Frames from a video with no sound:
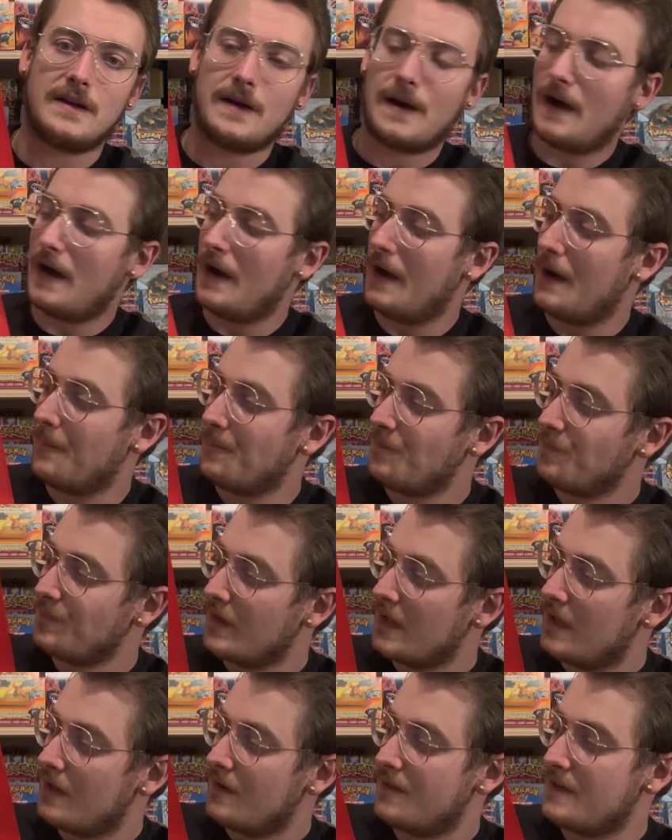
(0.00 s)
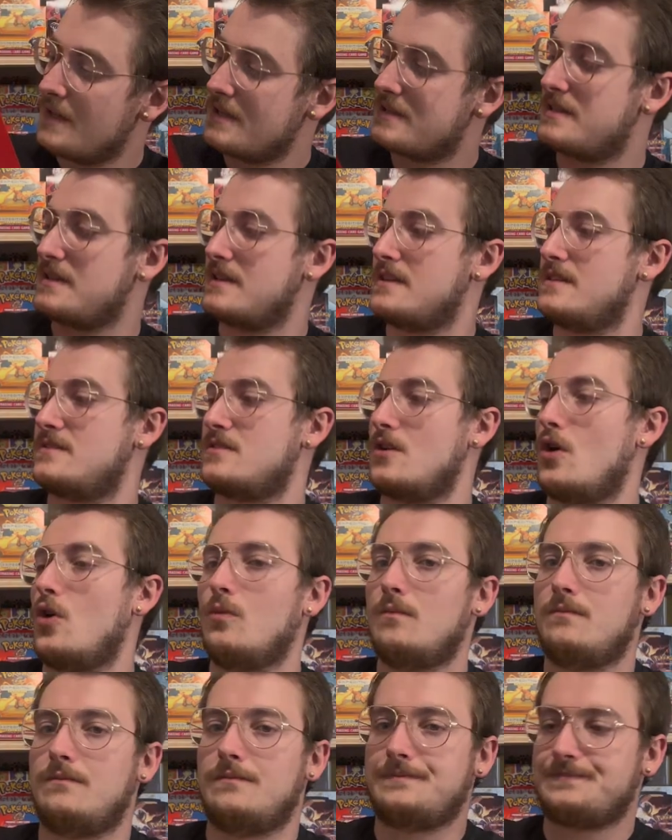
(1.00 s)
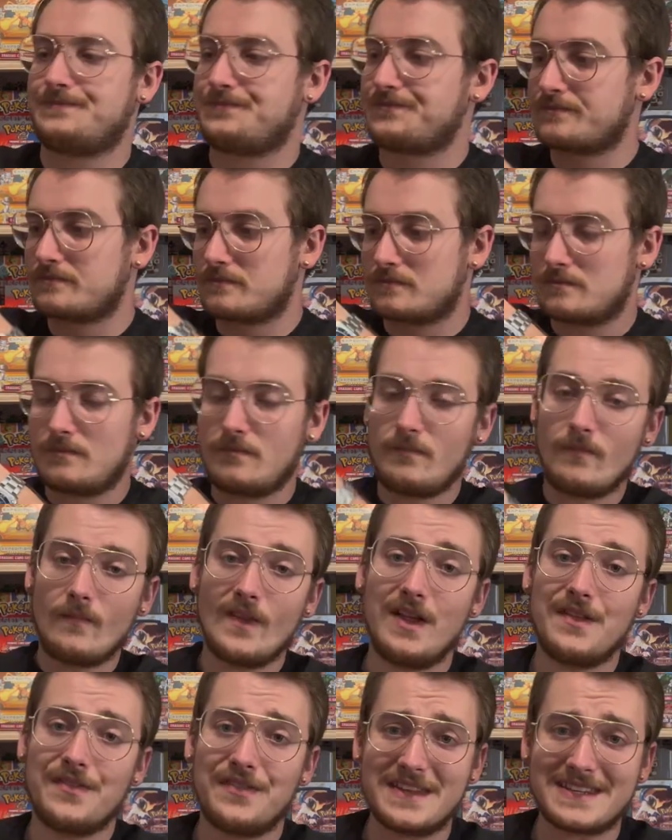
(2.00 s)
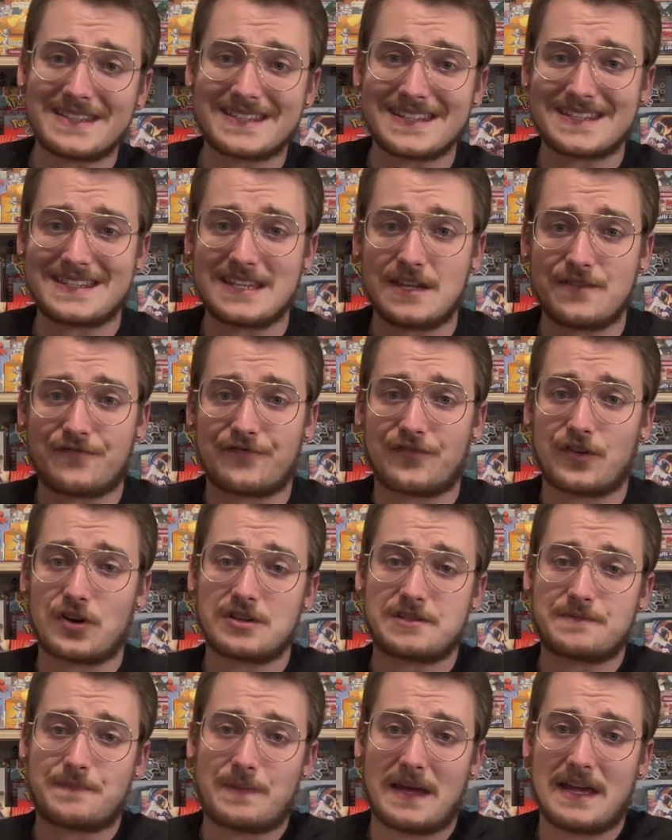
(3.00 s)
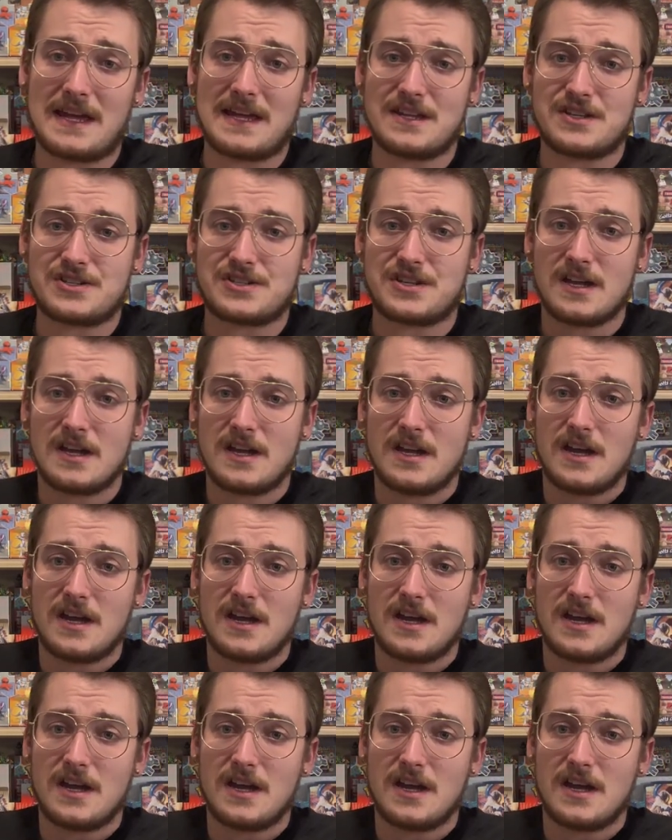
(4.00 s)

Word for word: Um, this is oh, this is the first page.